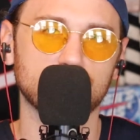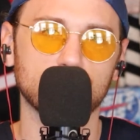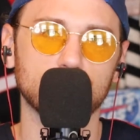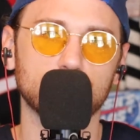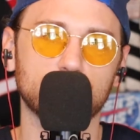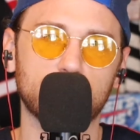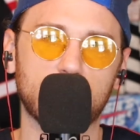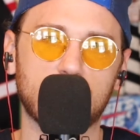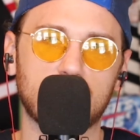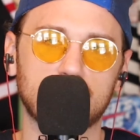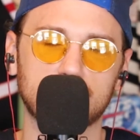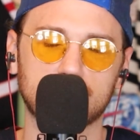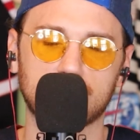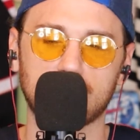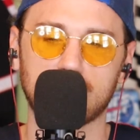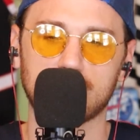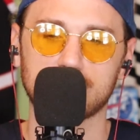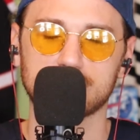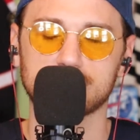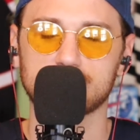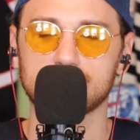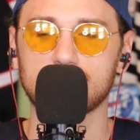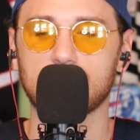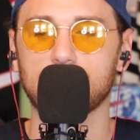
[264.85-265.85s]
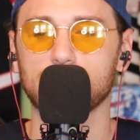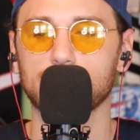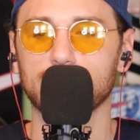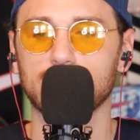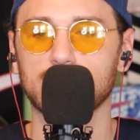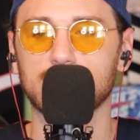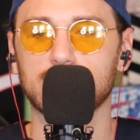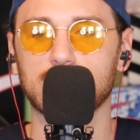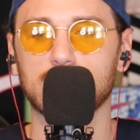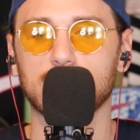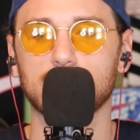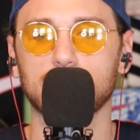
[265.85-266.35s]
Zoo podcast
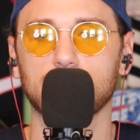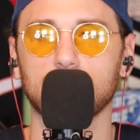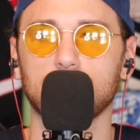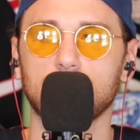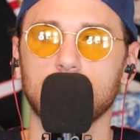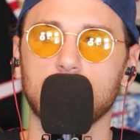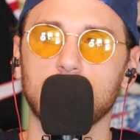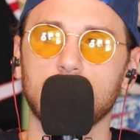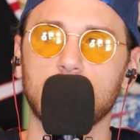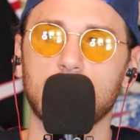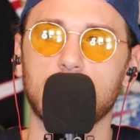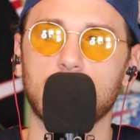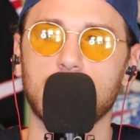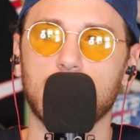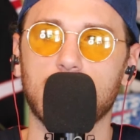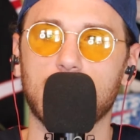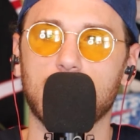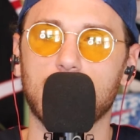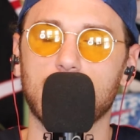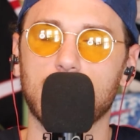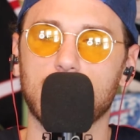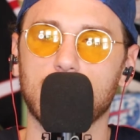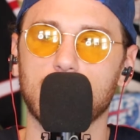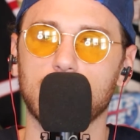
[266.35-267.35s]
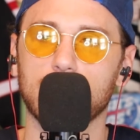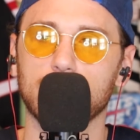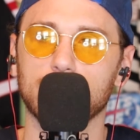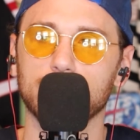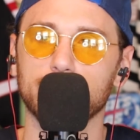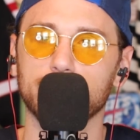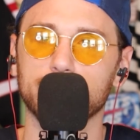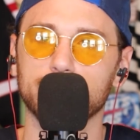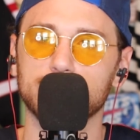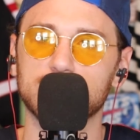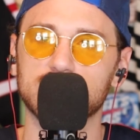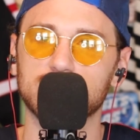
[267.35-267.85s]
network.
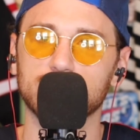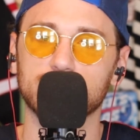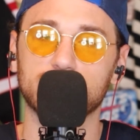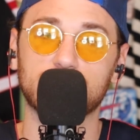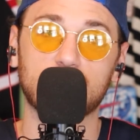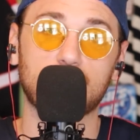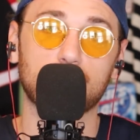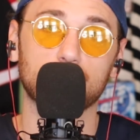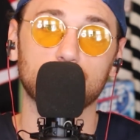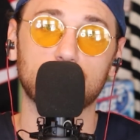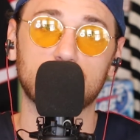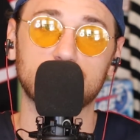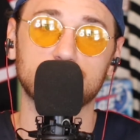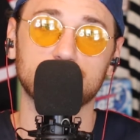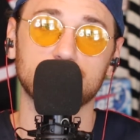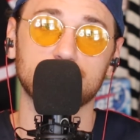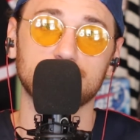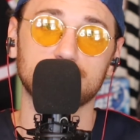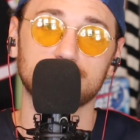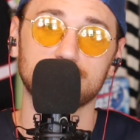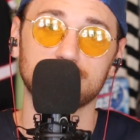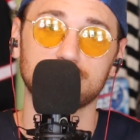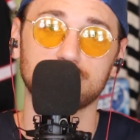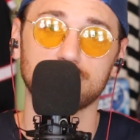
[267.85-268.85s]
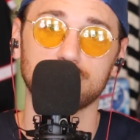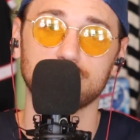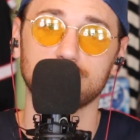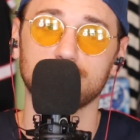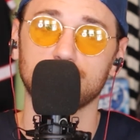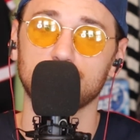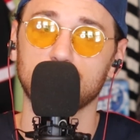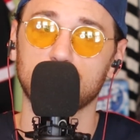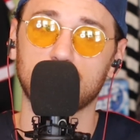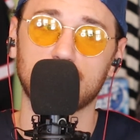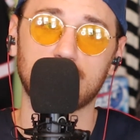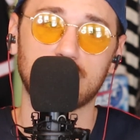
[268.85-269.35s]
So we've got Reg in the
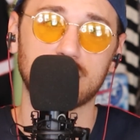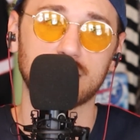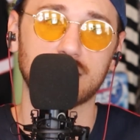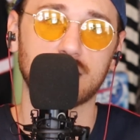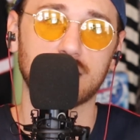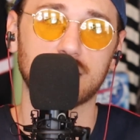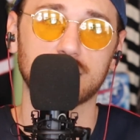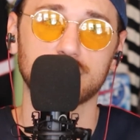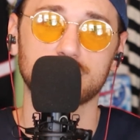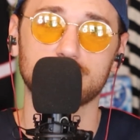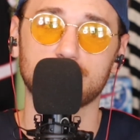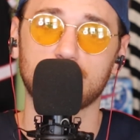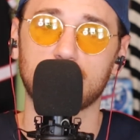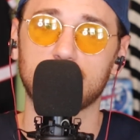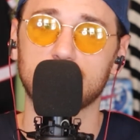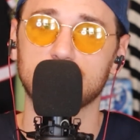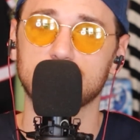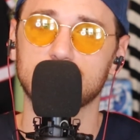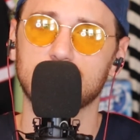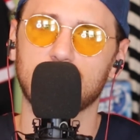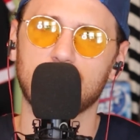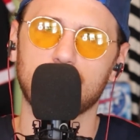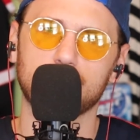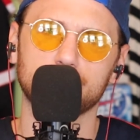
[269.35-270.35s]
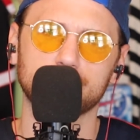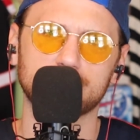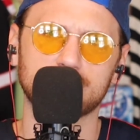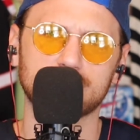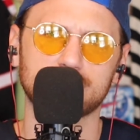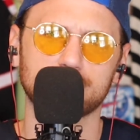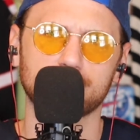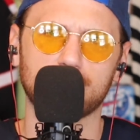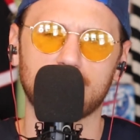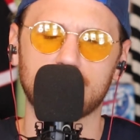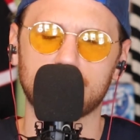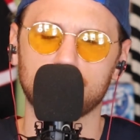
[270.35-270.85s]
Zoo, and then Tryin
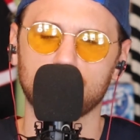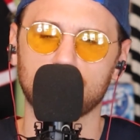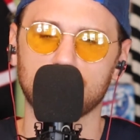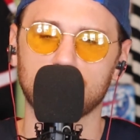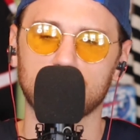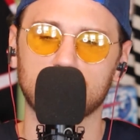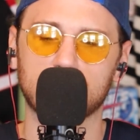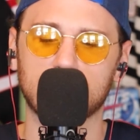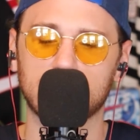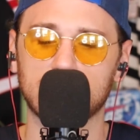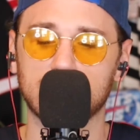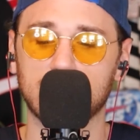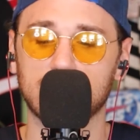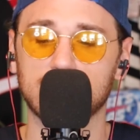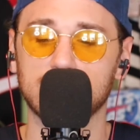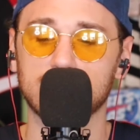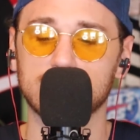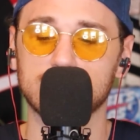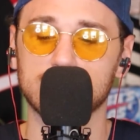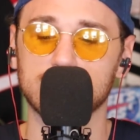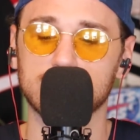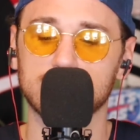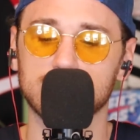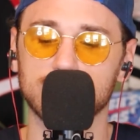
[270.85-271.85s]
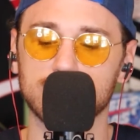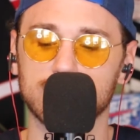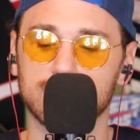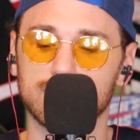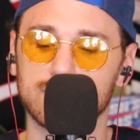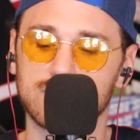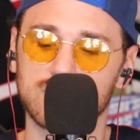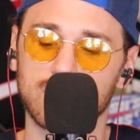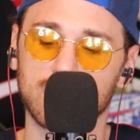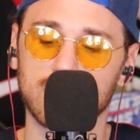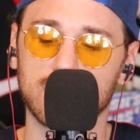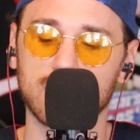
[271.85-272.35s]
Times is my work, and then this is
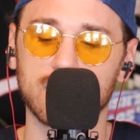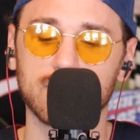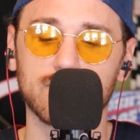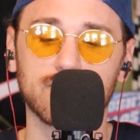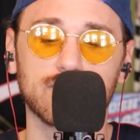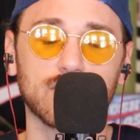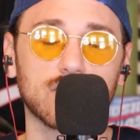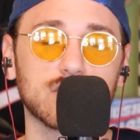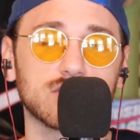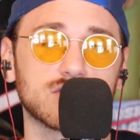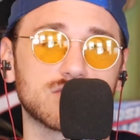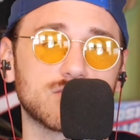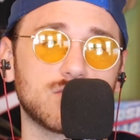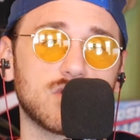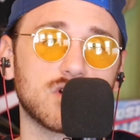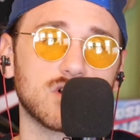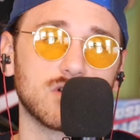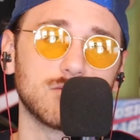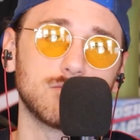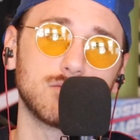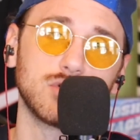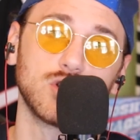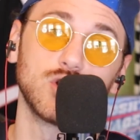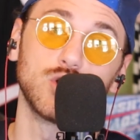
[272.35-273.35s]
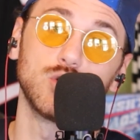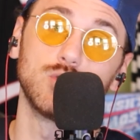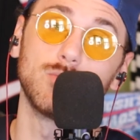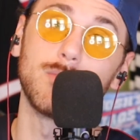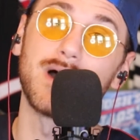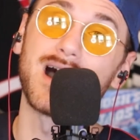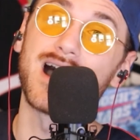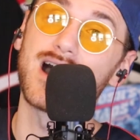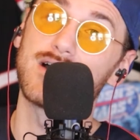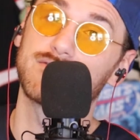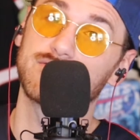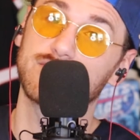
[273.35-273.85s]
sort of the first one of
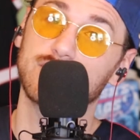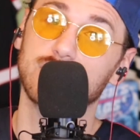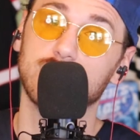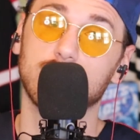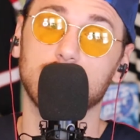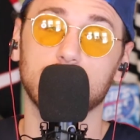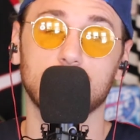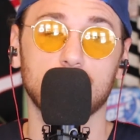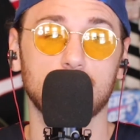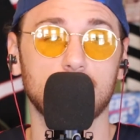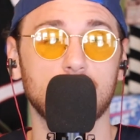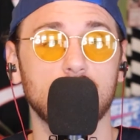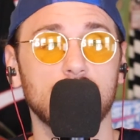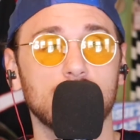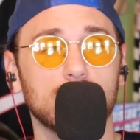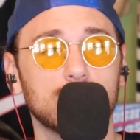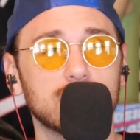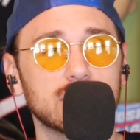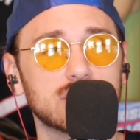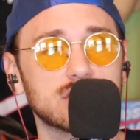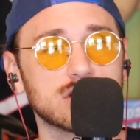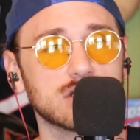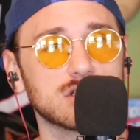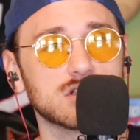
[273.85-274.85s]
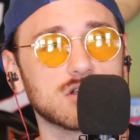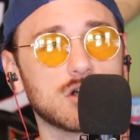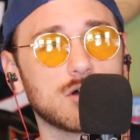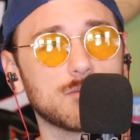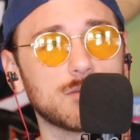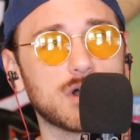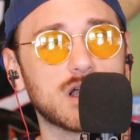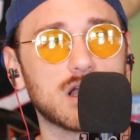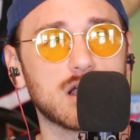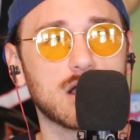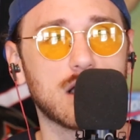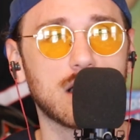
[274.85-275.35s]
Blue Mafia, which is
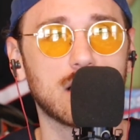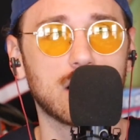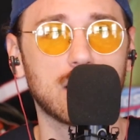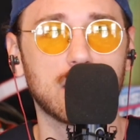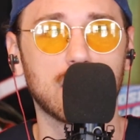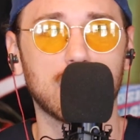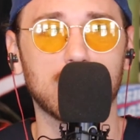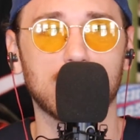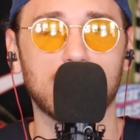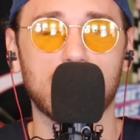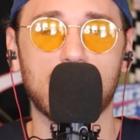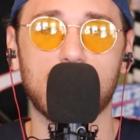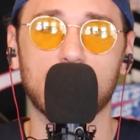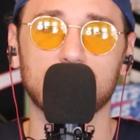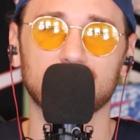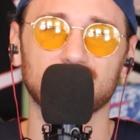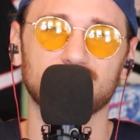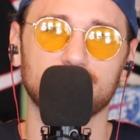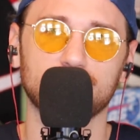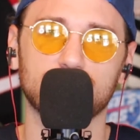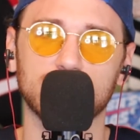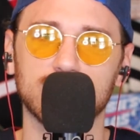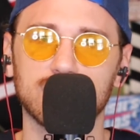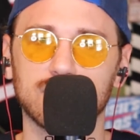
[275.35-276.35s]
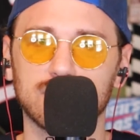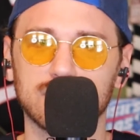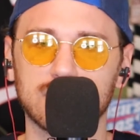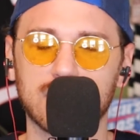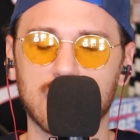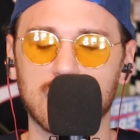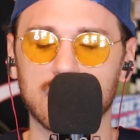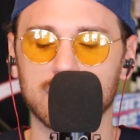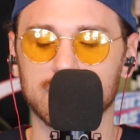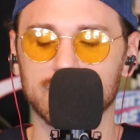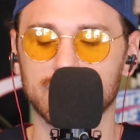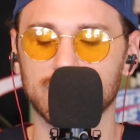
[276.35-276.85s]
all my on the
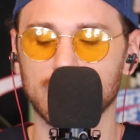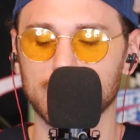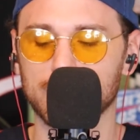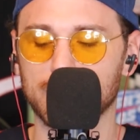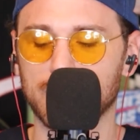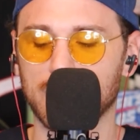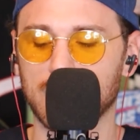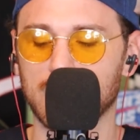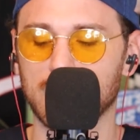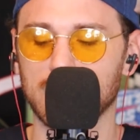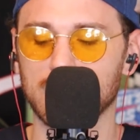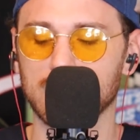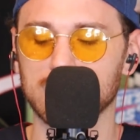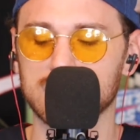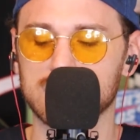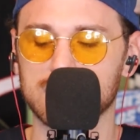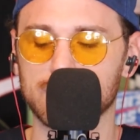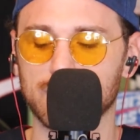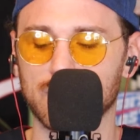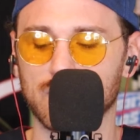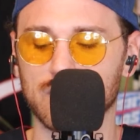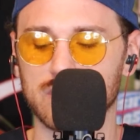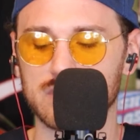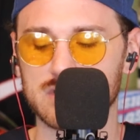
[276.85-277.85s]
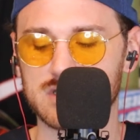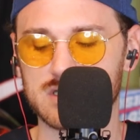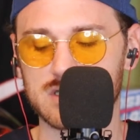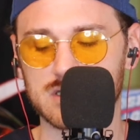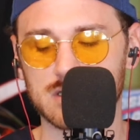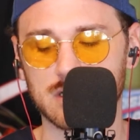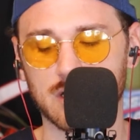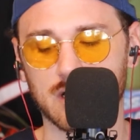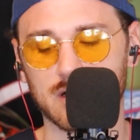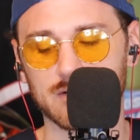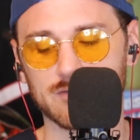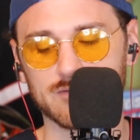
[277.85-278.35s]
field kind of football, sports
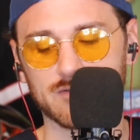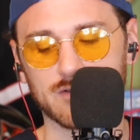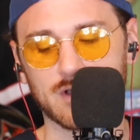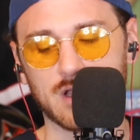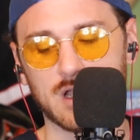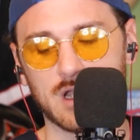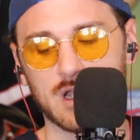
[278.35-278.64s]
stuff.